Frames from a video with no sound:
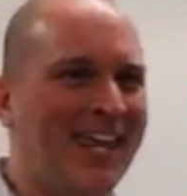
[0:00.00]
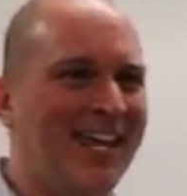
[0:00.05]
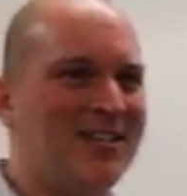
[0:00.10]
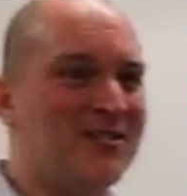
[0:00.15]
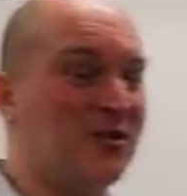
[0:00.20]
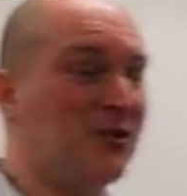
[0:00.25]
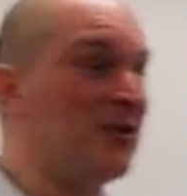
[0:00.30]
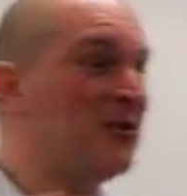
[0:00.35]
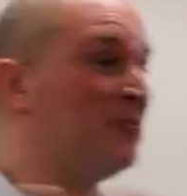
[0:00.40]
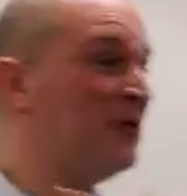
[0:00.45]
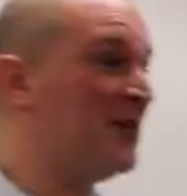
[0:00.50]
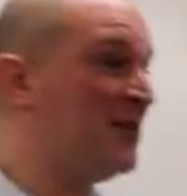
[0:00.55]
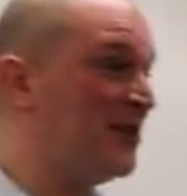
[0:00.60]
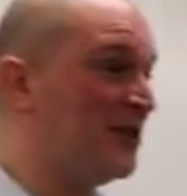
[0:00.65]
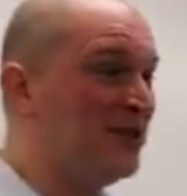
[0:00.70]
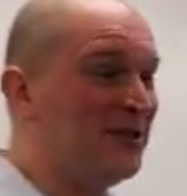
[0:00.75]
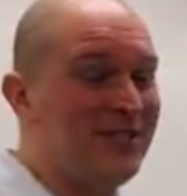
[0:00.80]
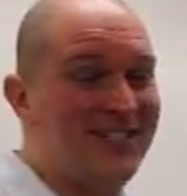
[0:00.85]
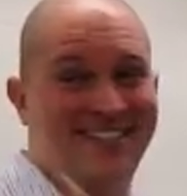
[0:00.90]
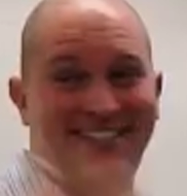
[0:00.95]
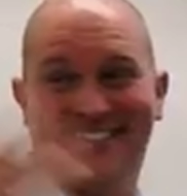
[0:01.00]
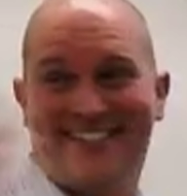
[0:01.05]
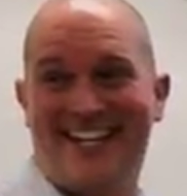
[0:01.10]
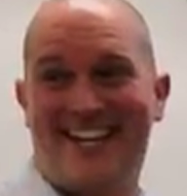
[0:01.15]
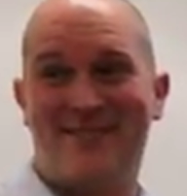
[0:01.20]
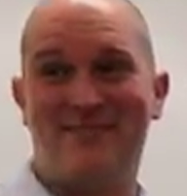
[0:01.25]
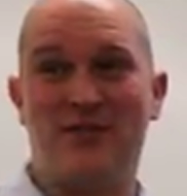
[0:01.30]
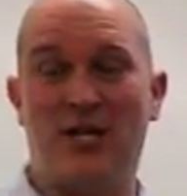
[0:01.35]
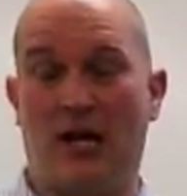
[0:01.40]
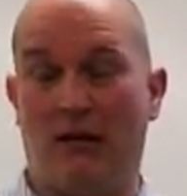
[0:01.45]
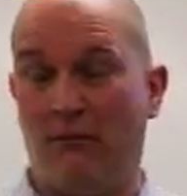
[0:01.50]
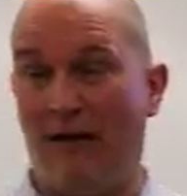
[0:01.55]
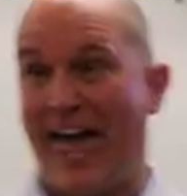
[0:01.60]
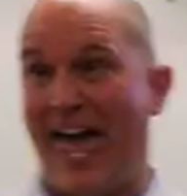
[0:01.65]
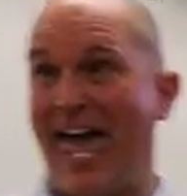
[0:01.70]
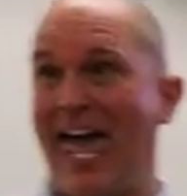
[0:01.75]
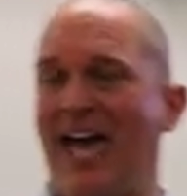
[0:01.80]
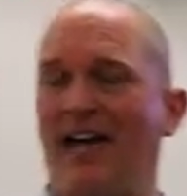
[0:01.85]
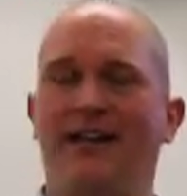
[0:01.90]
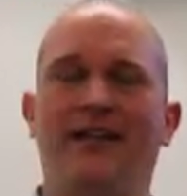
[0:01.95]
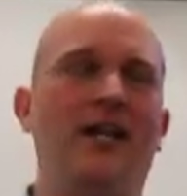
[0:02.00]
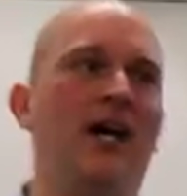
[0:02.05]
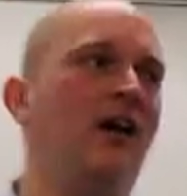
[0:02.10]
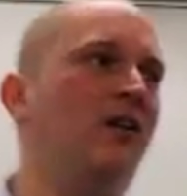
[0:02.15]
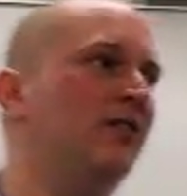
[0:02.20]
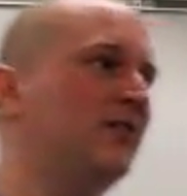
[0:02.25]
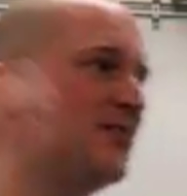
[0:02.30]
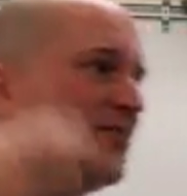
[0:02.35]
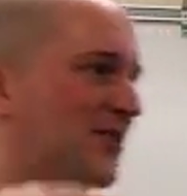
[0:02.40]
So then we do it, and Deb's all, and